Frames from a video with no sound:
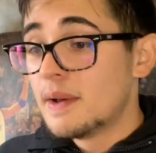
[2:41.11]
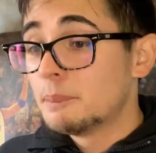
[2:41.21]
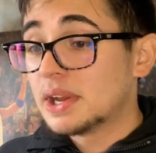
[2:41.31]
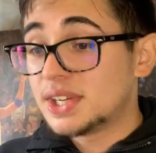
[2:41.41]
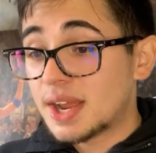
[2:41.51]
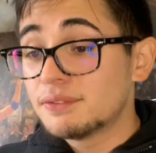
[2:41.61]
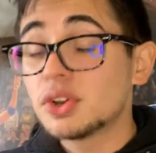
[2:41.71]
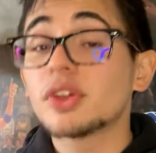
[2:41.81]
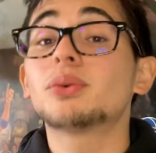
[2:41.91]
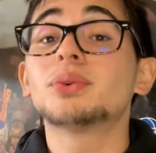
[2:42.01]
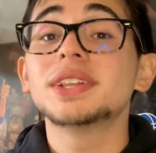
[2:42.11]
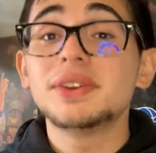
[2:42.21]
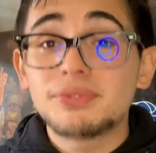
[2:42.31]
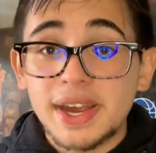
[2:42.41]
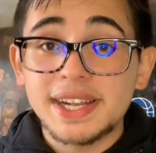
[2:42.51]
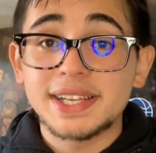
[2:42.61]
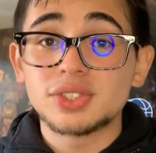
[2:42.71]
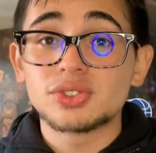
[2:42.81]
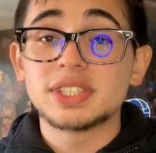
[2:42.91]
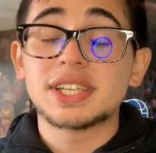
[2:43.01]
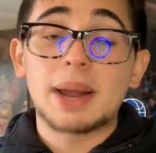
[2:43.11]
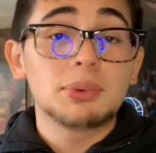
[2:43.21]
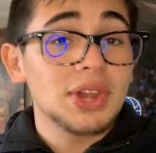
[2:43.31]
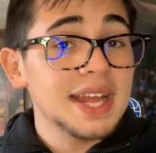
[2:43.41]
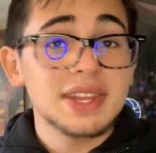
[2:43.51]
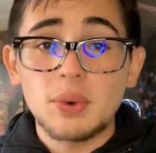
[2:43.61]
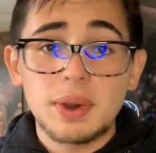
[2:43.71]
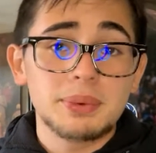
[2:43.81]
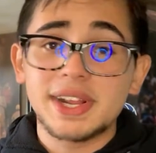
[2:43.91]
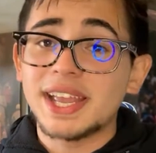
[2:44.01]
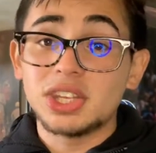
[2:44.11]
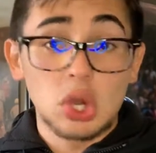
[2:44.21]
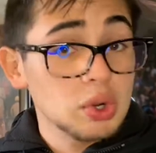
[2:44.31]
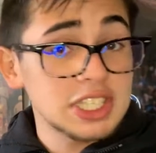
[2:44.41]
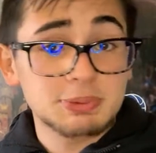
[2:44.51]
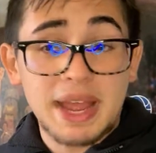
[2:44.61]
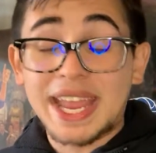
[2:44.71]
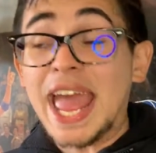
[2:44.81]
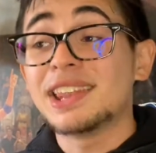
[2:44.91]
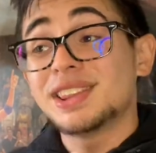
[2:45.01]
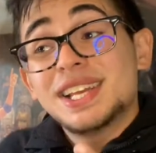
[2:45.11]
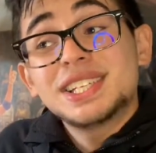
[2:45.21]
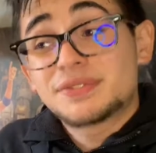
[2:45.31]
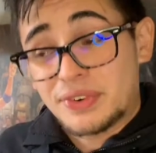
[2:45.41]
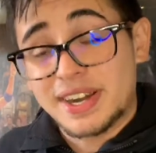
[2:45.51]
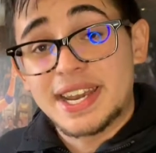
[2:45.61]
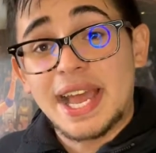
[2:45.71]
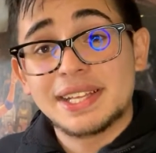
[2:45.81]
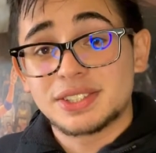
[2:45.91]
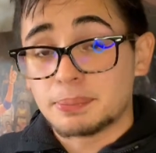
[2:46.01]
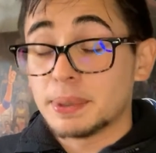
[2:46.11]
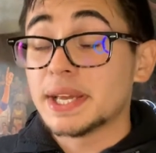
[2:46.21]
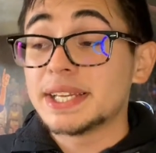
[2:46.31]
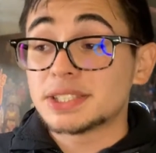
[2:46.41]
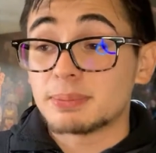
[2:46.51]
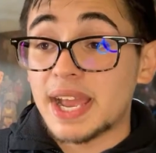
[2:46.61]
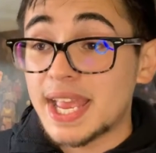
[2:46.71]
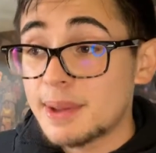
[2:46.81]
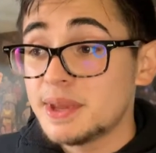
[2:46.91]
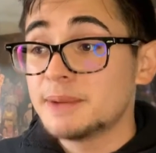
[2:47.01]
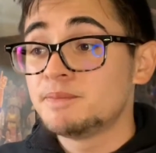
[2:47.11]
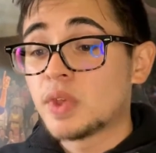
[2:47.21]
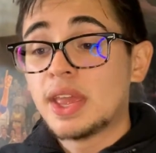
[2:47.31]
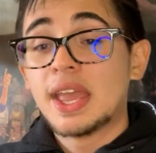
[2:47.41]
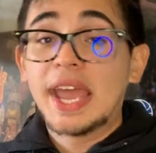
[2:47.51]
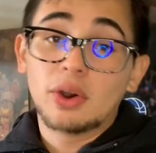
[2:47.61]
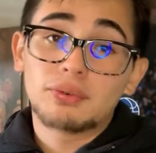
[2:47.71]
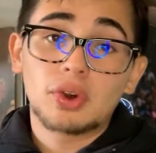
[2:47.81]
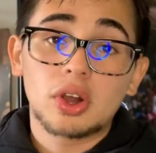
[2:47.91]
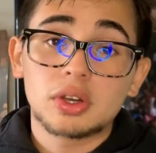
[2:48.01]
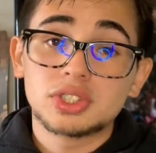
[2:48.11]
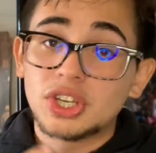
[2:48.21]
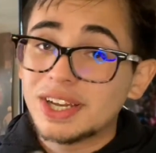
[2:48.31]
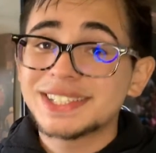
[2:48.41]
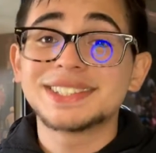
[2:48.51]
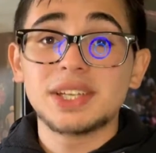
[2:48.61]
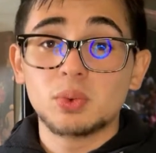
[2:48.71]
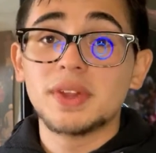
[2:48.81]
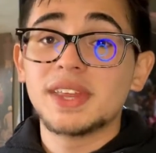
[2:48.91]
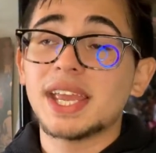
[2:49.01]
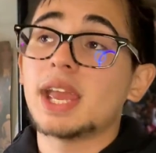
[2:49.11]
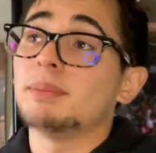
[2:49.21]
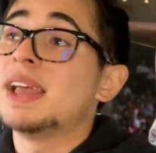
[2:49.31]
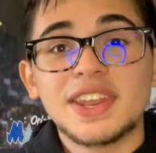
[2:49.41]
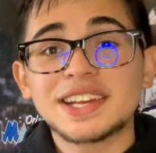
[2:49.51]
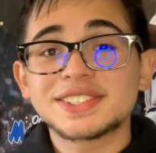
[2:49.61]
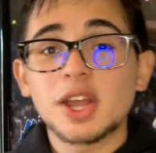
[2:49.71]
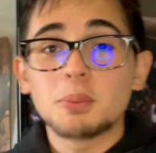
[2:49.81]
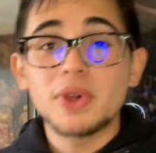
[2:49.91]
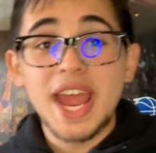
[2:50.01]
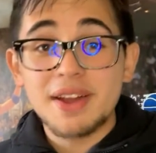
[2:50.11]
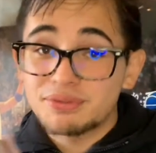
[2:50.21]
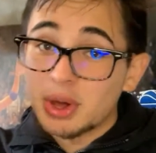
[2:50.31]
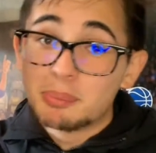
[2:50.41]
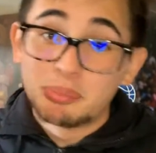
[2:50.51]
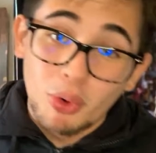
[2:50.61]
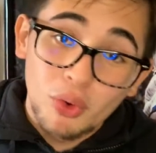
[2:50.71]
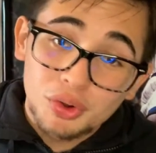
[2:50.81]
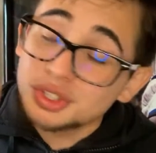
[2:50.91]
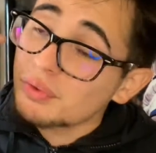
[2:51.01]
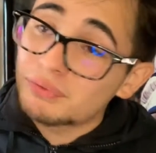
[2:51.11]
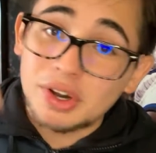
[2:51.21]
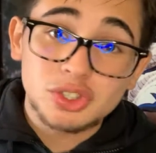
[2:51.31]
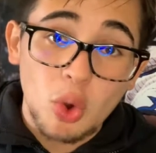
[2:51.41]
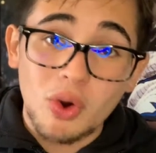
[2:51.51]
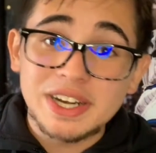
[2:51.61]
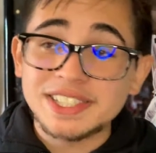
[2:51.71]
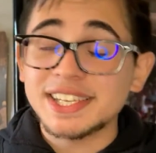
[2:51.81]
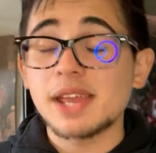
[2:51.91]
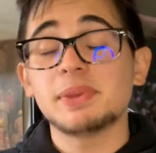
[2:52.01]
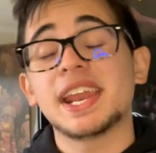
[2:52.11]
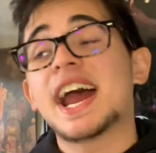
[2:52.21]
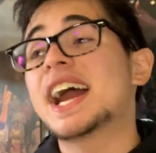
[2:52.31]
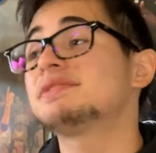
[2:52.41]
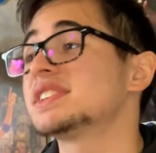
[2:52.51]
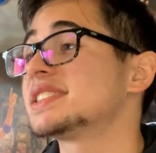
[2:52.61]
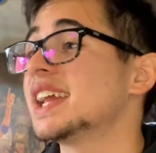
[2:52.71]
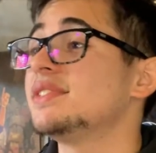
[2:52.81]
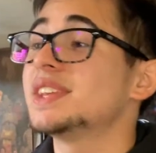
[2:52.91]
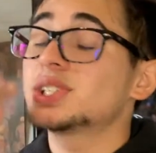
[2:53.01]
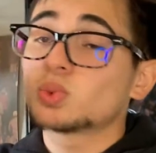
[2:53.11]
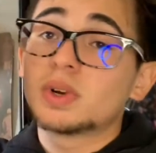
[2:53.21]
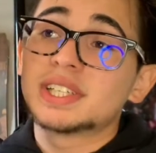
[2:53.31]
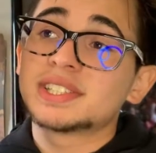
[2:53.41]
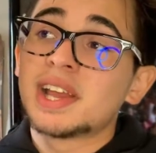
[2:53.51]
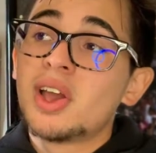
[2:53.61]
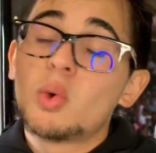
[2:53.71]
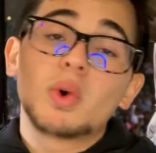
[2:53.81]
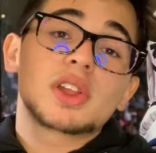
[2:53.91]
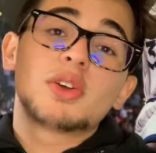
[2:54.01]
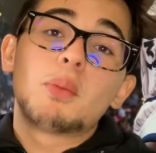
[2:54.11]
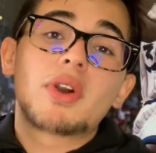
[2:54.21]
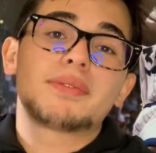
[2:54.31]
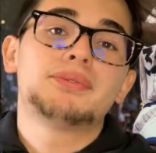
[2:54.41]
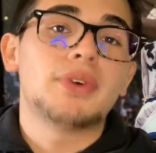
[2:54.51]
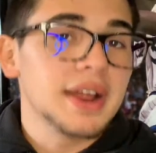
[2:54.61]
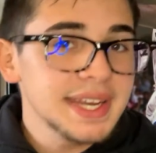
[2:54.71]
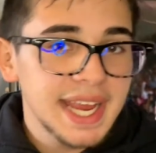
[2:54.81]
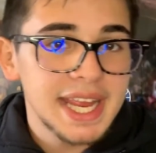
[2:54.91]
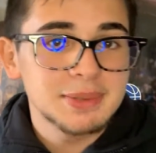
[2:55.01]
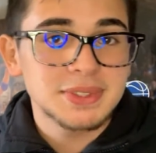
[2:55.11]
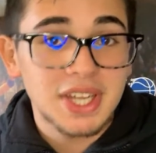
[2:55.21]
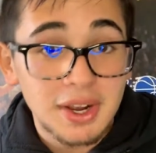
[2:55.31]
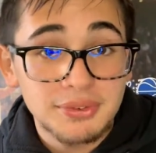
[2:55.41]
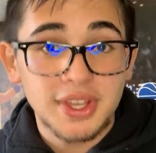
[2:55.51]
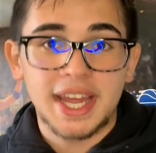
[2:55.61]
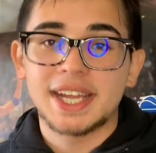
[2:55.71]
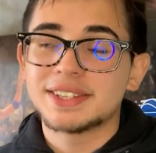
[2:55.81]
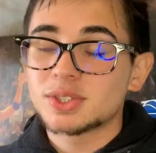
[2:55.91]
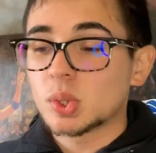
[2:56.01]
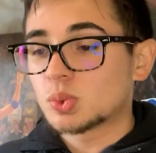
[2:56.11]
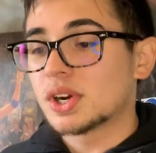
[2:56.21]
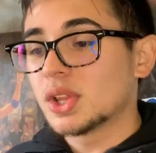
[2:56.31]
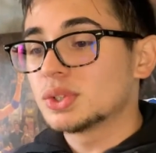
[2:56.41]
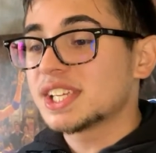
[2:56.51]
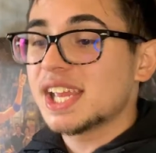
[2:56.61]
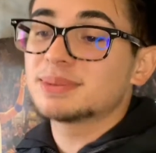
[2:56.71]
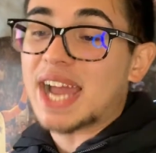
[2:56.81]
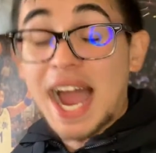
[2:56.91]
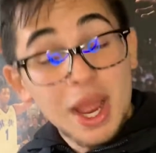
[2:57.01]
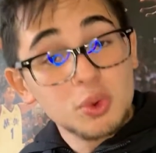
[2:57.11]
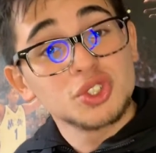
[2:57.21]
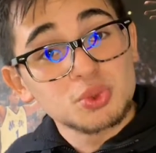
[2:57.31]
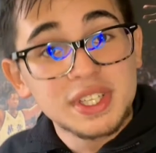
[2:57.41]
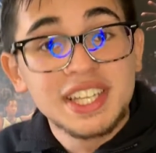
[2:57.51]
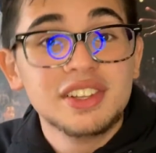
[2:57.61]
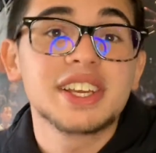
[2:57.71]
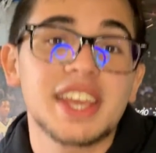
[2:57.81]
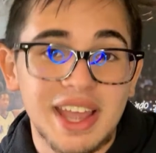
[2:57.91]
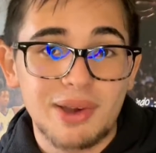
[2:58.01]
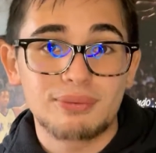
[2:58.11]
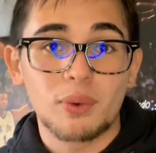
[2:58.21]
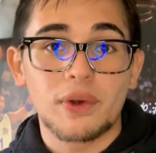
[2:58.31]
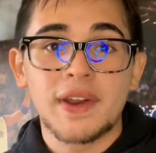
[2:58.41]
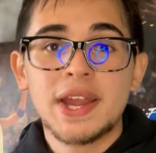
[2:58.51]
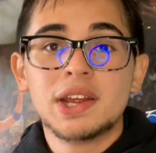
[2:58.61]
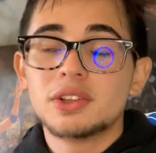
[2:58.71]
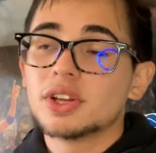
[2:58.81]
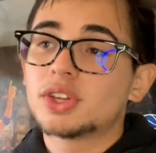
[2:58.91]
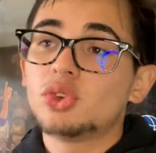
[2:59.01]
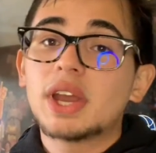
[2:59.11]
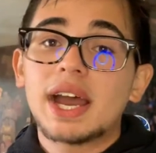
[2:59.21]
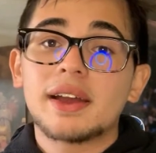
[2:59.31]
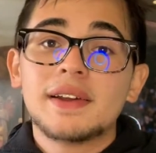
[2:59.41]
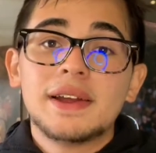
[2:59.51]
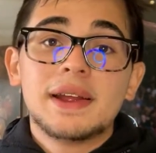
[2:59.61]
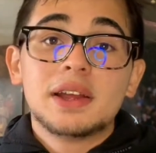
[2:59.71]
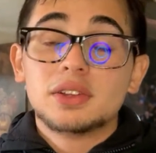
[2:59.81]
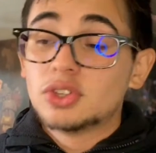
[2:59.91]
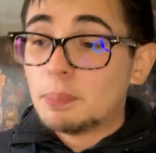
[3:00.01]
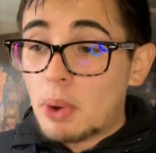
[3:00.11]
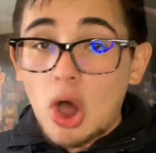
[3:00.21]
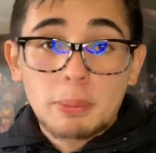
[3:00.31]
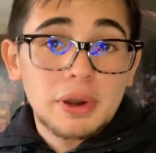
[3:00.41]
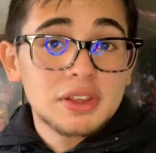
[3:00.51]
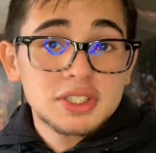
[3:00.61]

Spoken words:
But Denver, they're really fighting injuries. I'm glad they were able to get Jokic back at least for tonight to play against Miami. And overall, the Nuggets did win the game. Next up, we have the Bulls versus Hornets game. And I have to say, this was one of the more fun games of the night. This was one of those games I was really looking out for. Look, you got the Ball brothers